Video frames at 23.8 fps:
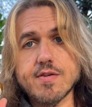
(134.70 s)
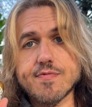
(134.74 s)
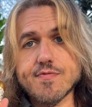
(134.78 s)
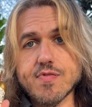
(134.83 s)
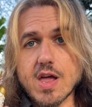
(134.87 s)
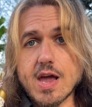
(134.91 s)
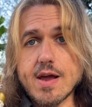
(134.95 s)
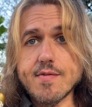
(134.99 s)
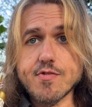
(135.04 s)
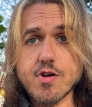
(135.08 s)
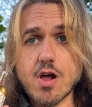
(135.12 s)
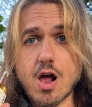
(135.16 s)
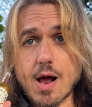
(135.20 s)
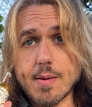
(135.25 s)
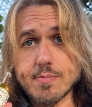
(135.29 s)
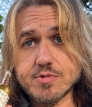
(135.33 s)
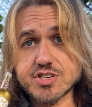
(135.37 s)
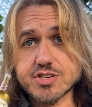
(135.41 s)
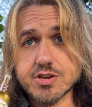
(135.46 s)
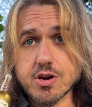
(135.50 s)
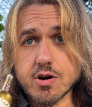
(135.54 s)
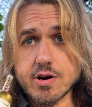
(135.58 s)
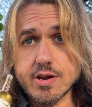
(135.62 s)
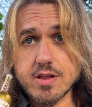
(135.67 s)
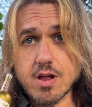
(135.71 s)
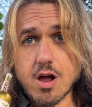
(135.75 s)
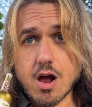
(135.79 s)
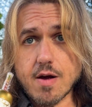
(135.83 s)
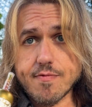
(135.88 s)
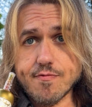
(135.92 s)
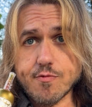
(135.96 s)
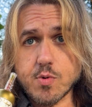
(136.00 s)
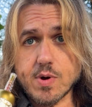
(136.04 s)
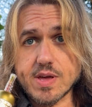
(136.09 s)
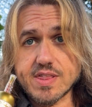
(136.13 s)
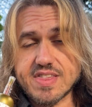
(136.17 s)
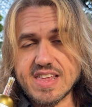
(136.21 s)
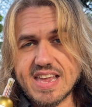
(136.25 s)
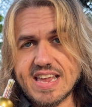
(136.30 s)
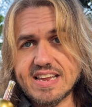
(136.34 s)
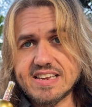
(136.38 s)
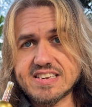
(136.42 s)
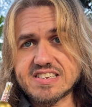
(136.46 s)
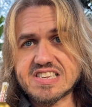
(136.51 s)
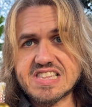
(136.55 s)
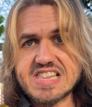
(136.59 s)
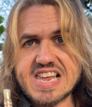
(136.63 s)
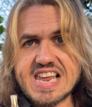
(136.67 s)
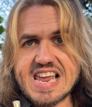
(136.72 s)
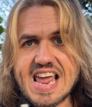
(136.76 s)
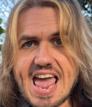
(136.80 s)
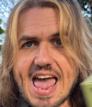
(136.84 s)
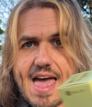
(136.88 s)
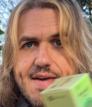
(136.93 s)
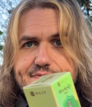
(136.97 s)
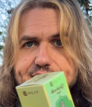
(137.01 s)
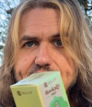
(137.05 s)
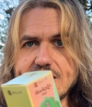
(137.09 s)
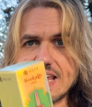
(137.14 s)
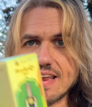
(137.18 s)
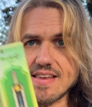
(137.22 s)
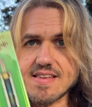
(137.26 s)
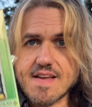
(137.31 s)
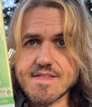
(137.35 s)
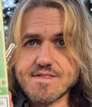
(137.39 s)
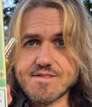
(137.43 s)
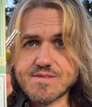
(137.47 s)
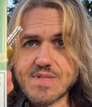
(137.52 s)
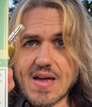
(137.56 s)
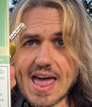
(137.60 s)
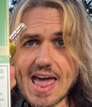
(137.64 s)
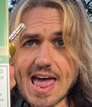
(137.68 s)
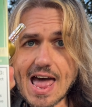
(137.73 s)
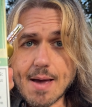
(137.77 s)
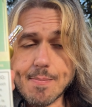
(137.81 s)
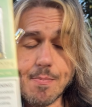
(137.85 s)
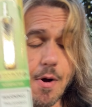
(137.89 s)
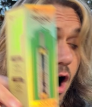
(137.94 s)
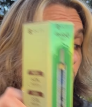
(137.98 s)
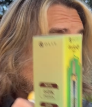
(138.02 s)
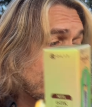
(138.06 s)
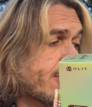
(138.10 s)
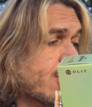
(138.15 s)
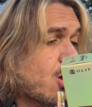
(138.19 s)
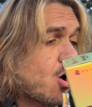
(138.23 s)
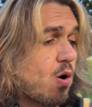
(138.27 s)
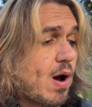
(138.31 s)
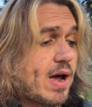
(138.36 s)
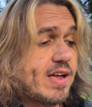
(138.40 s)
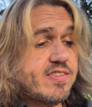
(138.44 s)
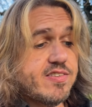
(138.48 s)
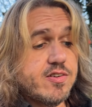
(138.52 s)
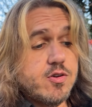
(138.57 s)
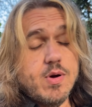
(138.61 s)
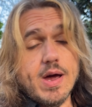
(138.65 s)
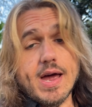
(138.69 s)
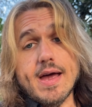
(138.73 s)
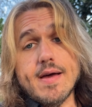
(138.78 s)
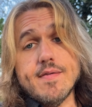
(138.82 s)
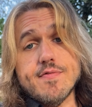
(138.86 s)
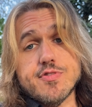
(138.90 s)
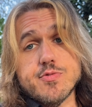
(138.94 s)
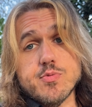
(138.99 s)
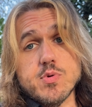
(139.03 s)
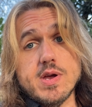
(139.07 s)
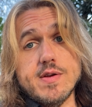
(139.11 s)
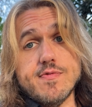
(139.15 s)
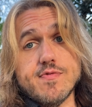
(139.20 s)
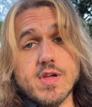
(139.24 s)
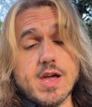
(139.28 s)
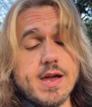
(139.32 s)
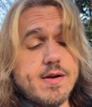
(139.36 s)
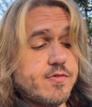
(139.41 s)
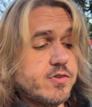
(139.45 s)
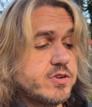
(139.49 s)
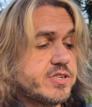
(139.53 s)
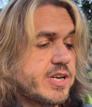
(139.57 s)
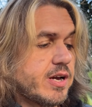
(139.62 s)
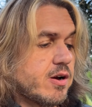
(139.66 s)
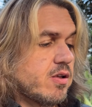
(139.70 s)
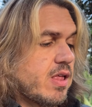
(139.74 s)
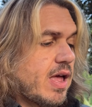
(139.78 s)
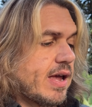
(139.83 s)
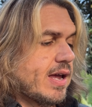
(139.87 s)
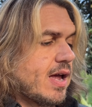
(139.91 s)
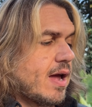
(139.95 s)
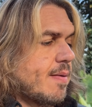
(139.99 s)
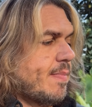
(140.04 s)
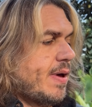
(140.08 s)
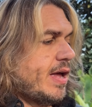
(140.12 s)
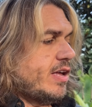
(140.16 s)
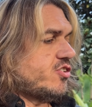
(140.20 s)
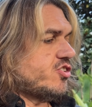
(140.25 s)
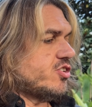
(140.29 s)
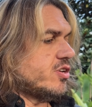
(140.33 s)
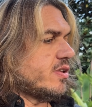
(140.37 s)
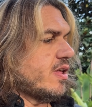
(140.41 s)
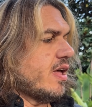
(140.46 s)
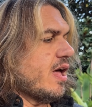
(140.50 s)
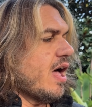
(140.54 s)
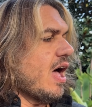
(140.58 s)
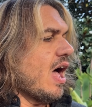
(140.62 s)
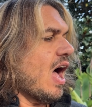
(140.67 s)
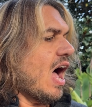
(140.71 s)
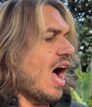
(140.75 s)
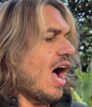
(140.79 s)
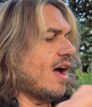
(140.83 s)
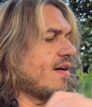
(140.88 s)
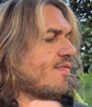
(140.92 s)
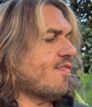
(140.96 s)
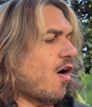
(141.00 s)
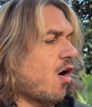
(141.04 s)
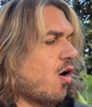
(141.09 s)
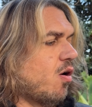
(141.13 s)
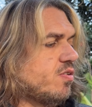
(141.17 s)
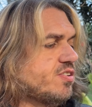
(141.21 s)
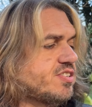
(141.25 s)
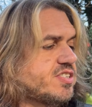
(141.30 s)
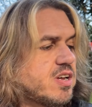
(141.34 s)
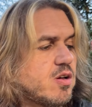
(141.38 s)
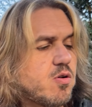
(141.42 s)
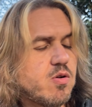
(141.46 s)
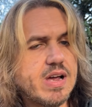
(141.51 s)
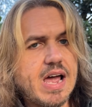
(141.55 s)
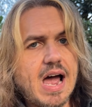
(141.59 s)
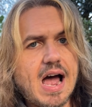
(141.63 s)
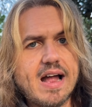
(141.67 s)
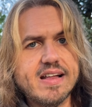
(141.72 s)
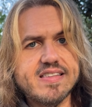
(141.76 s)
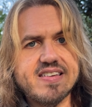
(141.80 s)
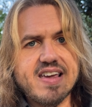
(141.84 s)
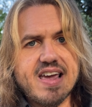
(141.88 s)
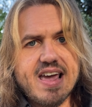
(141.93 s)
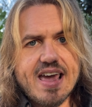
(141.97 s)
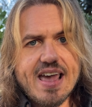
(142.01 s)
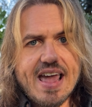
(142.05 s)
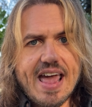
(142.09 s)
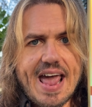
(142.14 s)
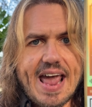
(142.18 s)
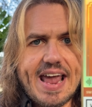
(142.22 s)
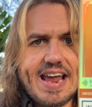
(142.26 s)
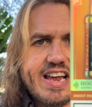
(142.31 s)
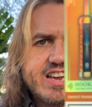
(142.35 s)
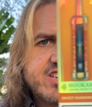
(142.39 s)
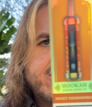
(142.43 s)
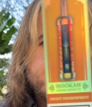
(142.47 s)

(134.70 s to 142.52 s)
the flavor I'm starting off with is the effing Fab, although I do have 3 flavors here, like I mentioned. I've also got a